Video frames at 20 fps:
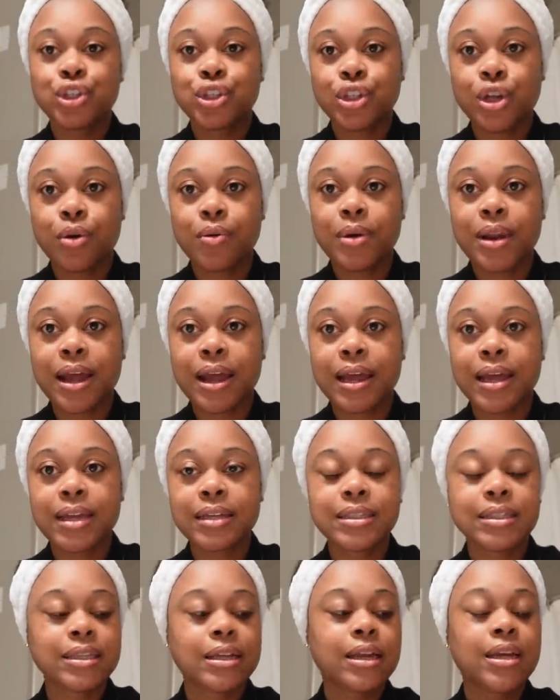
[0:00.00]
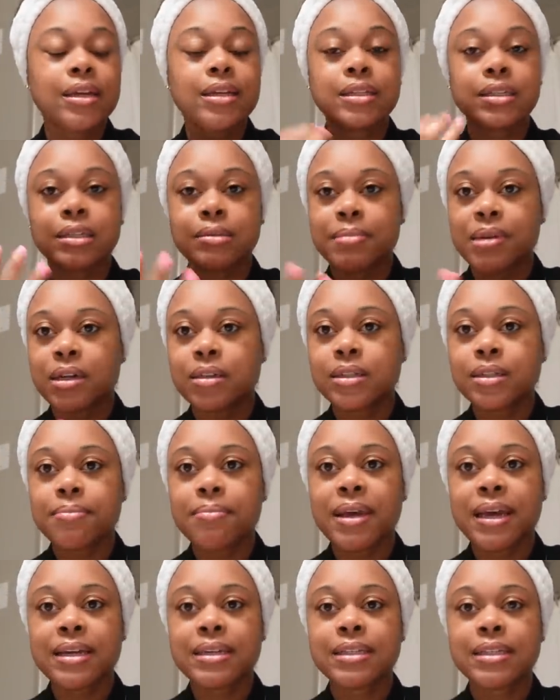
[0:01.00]
So nice, smells
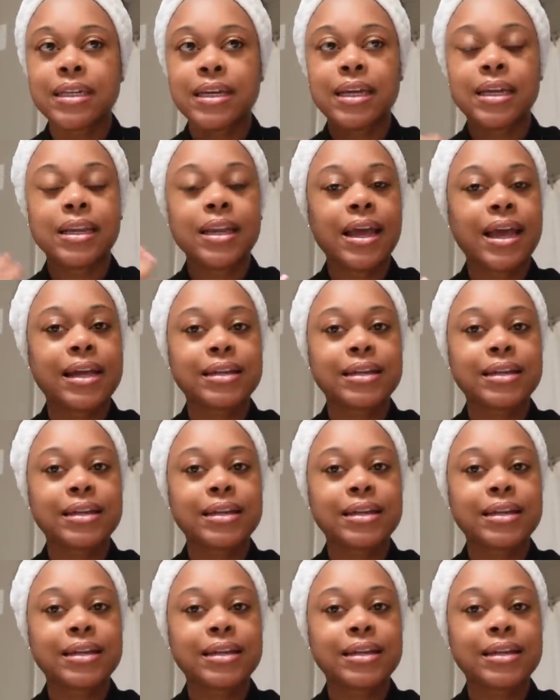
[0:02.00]
amazing,